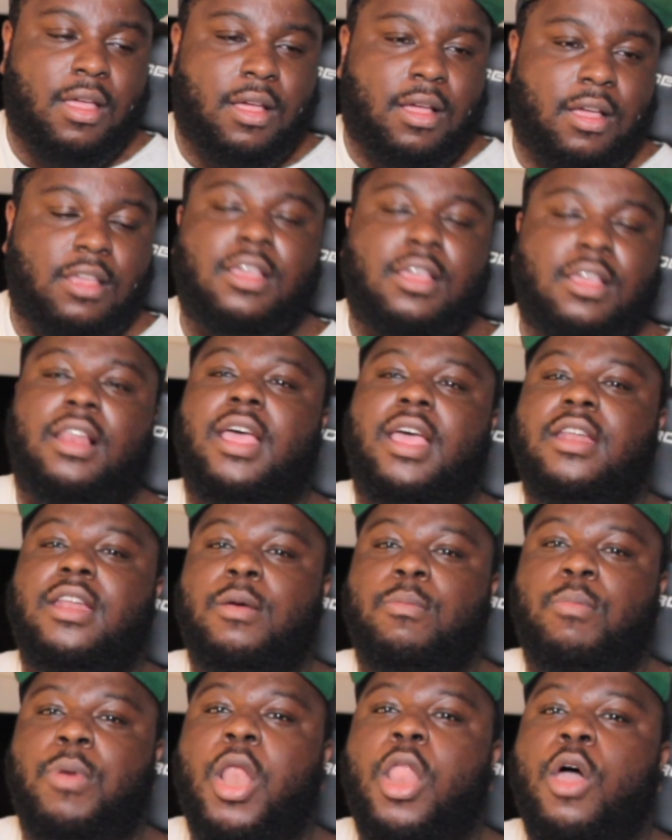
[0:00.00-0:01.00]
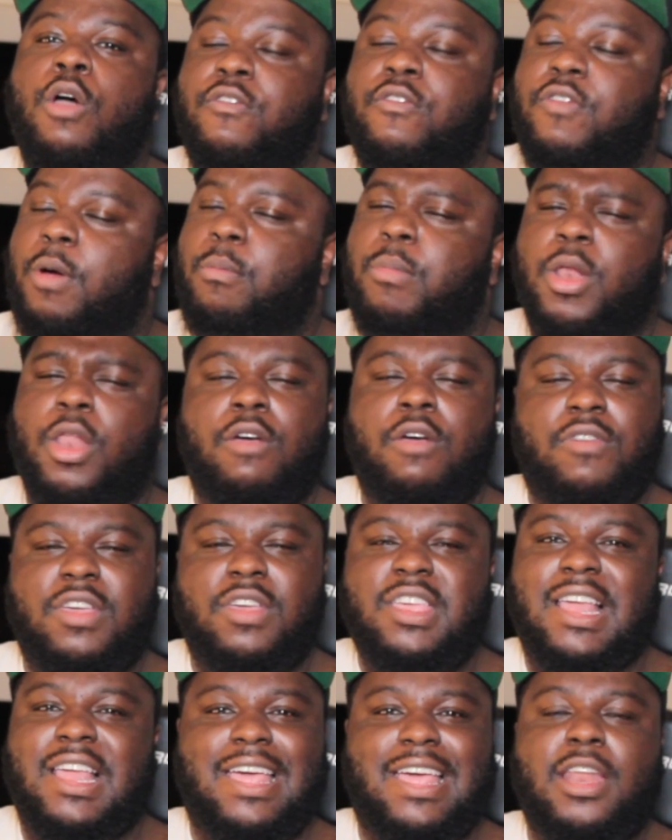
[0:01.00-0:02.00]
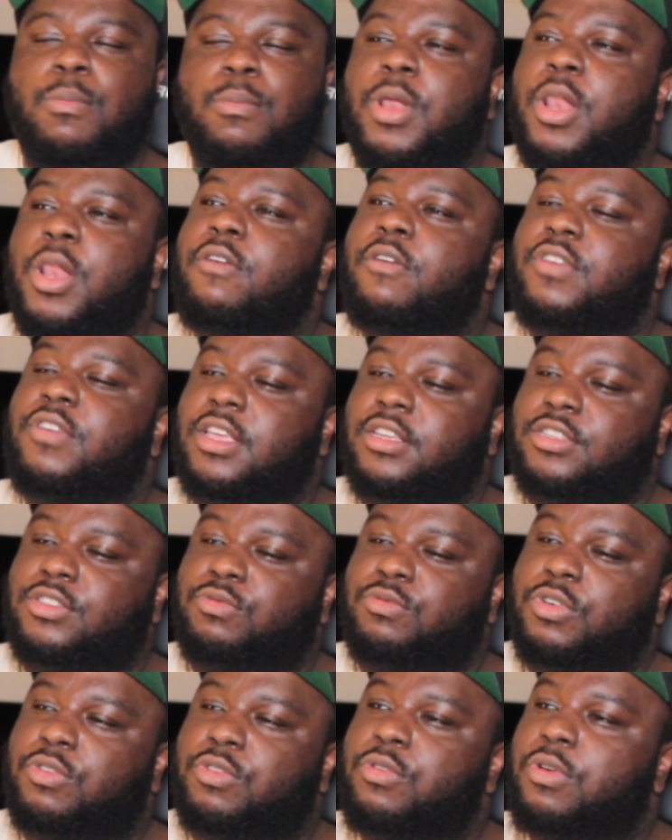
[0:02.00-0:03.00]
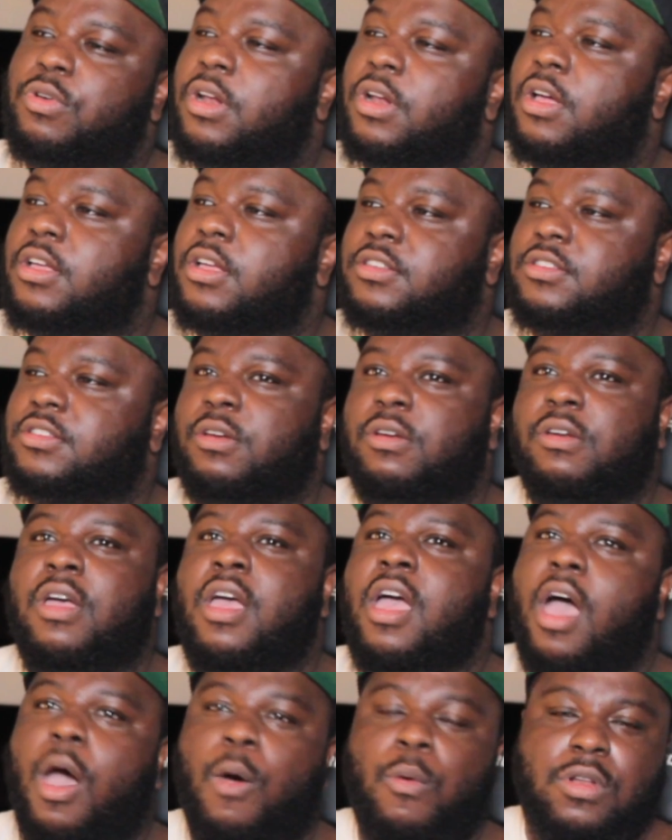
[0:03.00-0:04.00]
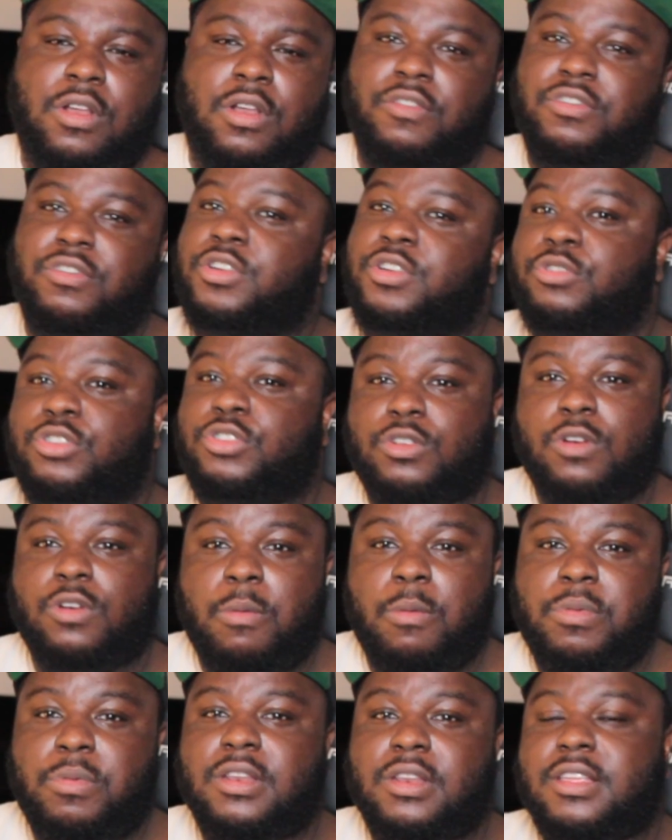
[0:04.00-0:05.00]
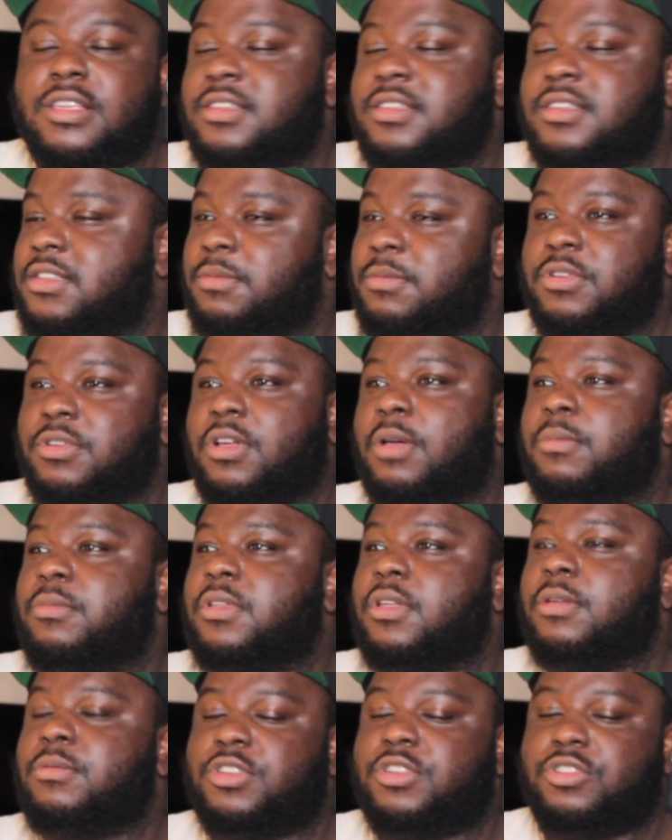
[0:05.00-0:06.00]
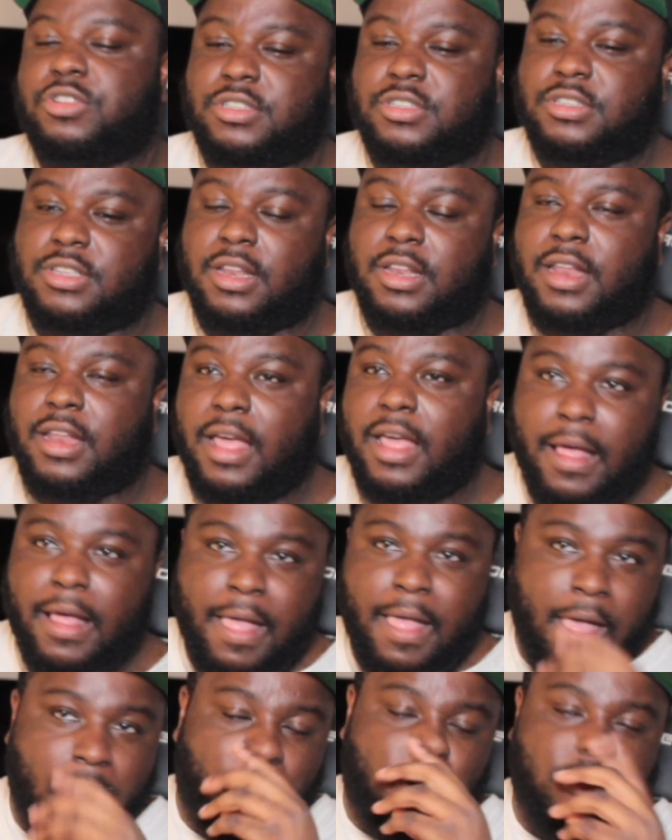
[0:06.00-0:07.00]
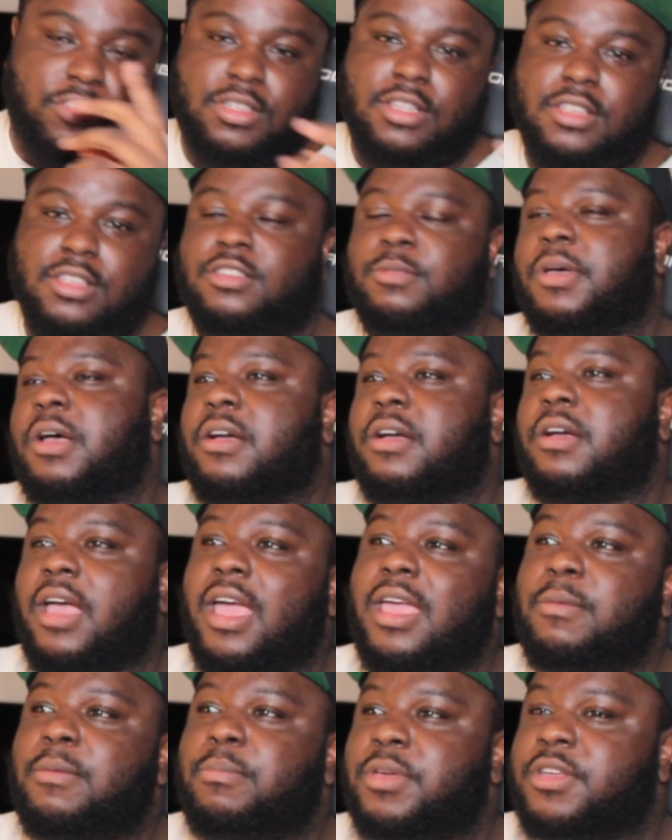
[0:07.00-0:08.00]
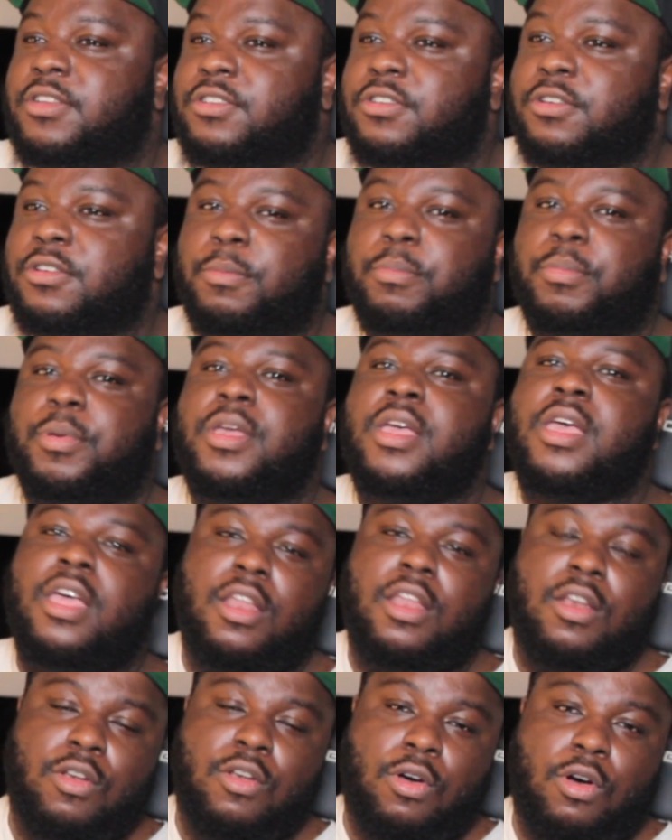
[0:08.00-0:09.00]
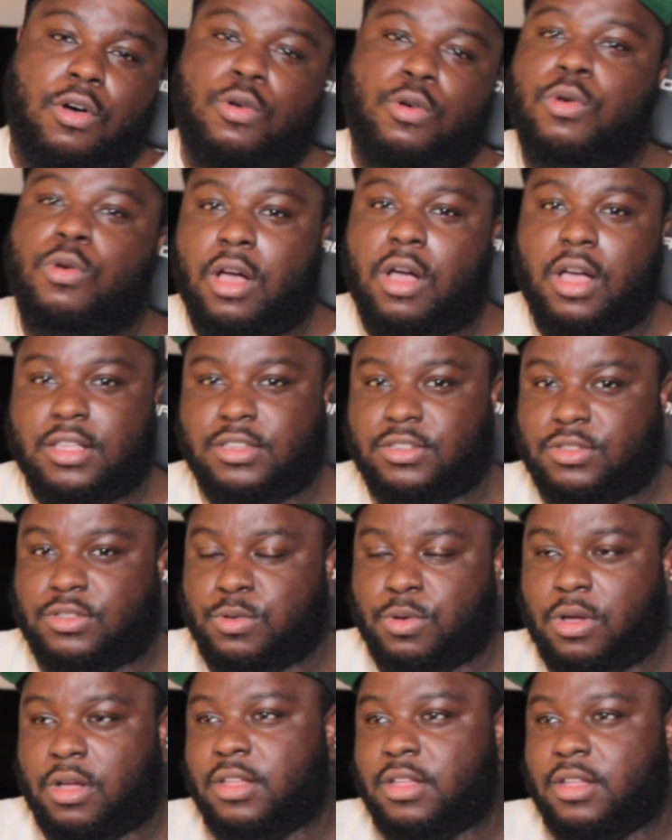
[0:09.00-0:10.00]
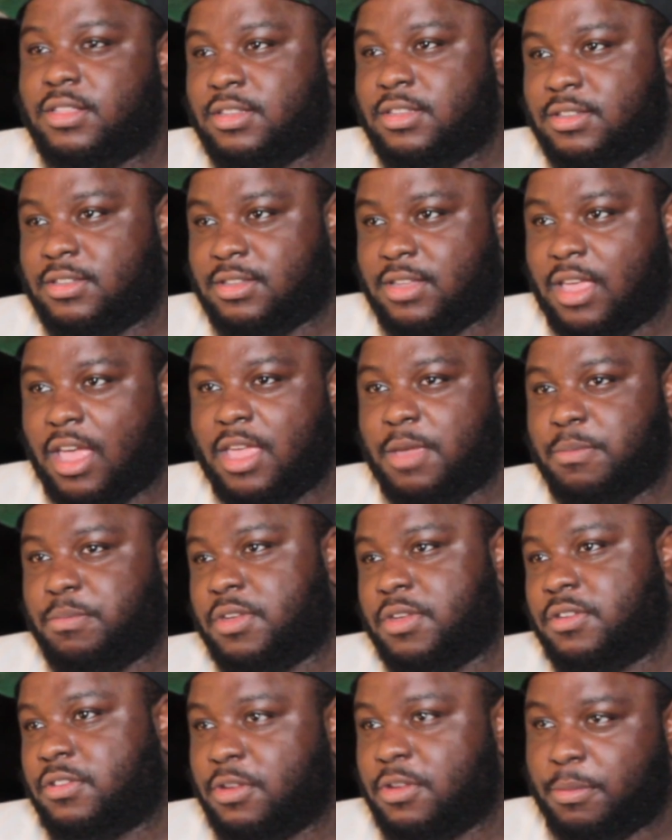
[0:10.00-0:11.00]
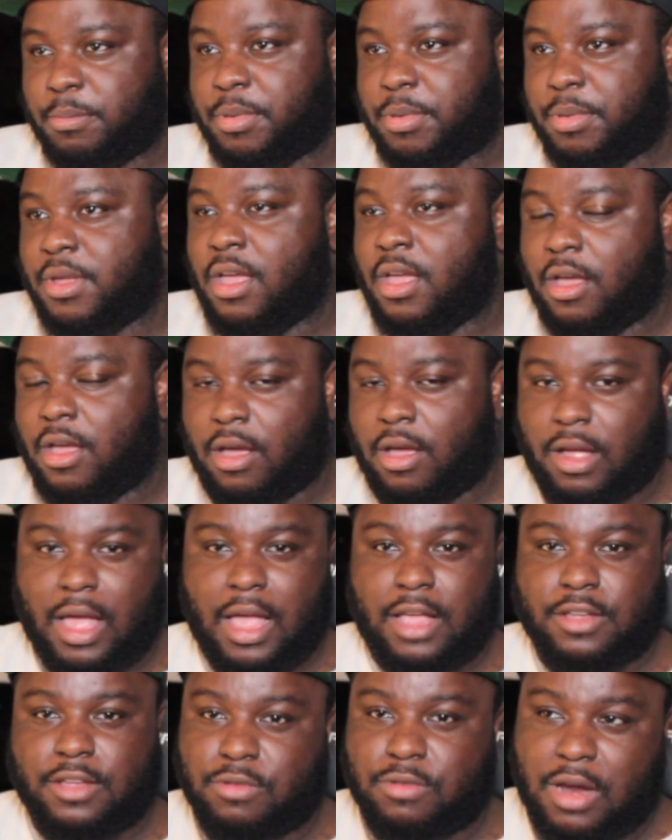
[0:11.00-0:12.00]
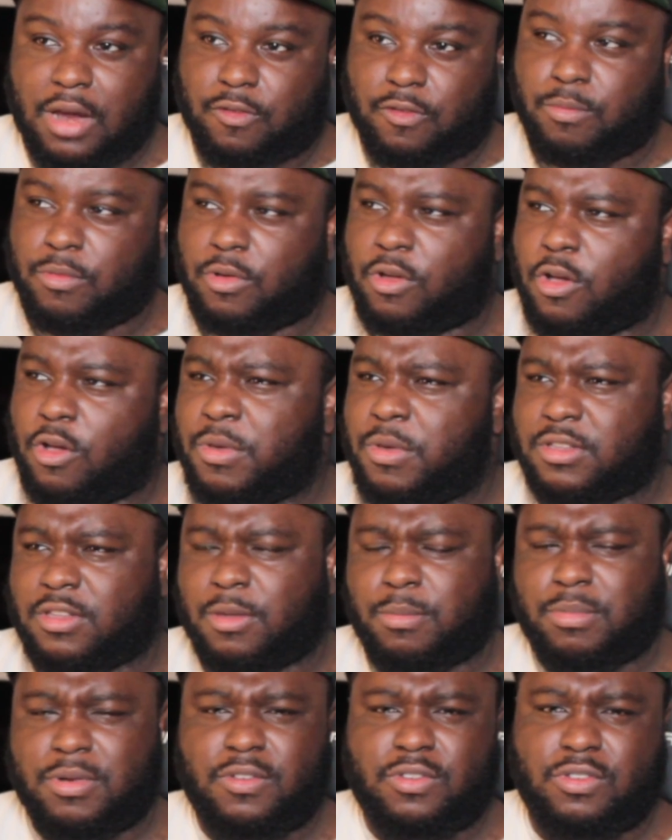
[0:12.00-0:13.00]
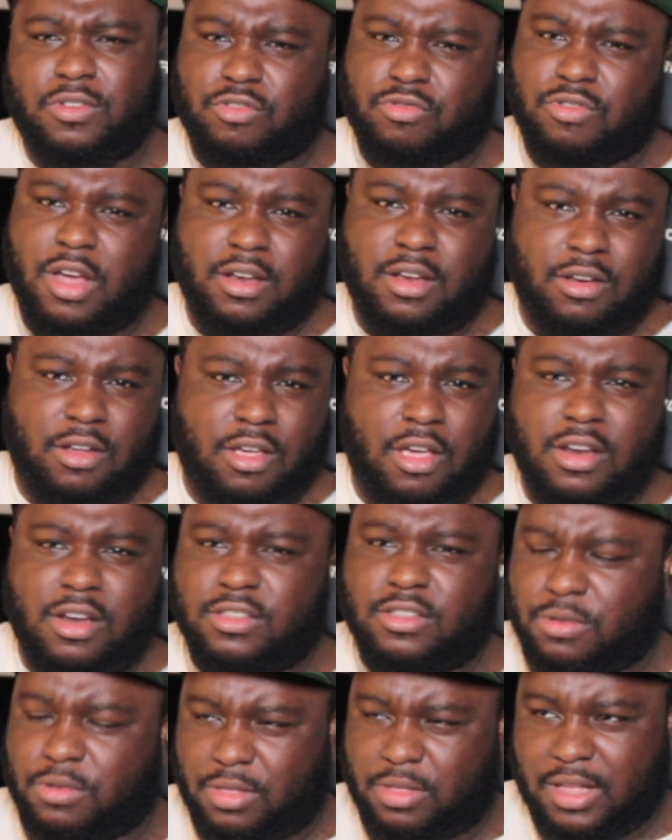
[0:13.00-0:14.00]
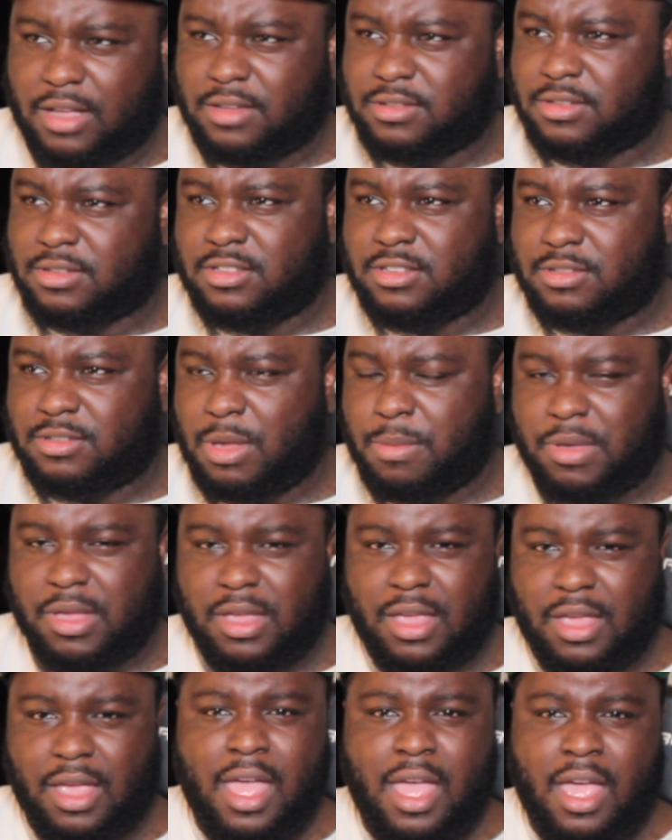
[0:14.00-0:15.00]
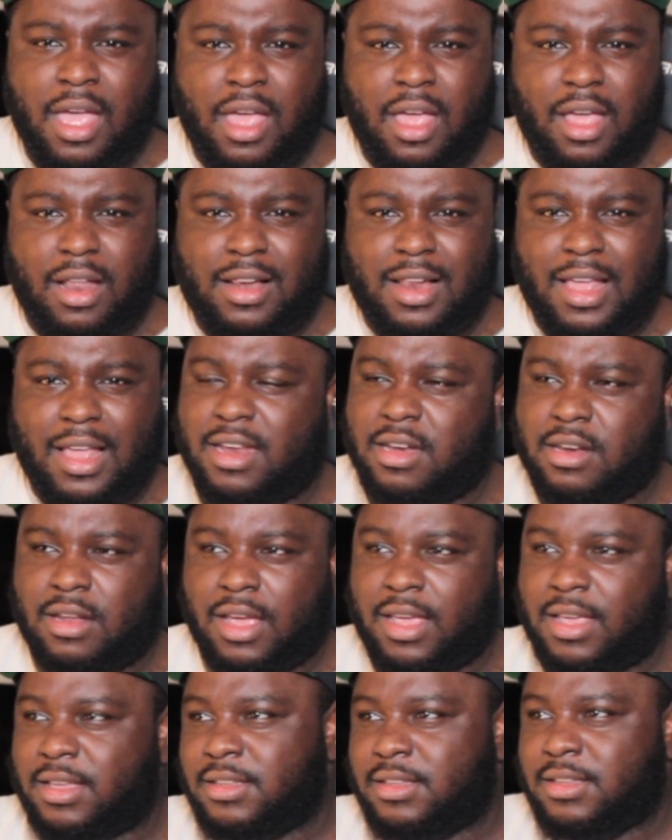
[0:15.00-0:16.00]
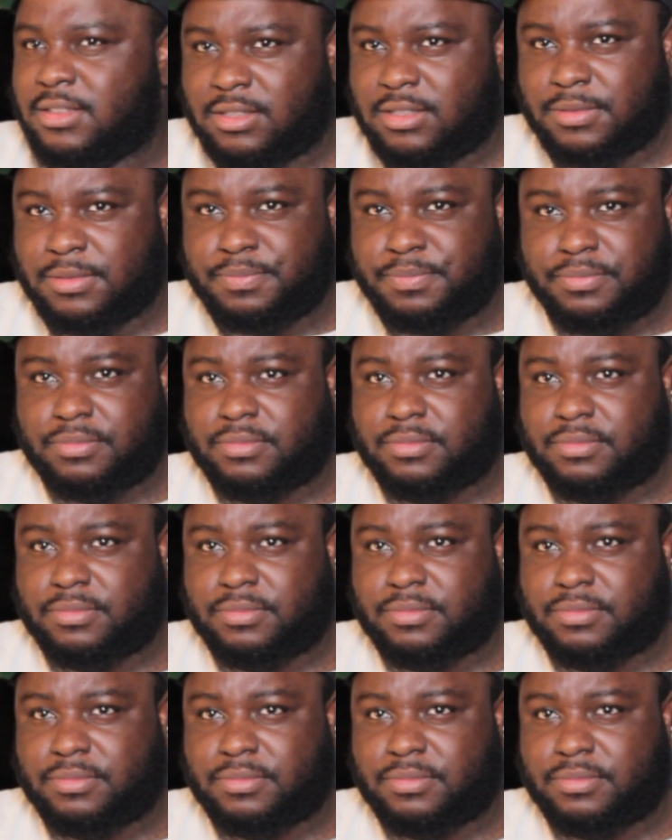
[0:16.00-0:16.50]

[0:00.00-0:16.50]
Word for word: Yelena Belova, Belova, Yelena Belova. Yeah, she's recruiting her. So I wonder if she'll show up in this. I'm, I'm, I'm, interested in that. Obviously, this is about Kate Bishop, not Hawkeye's daughter. This is Kate Bishop, uh, actual character from the comics. I believe she was created in the early 2000s, maybe late 90s.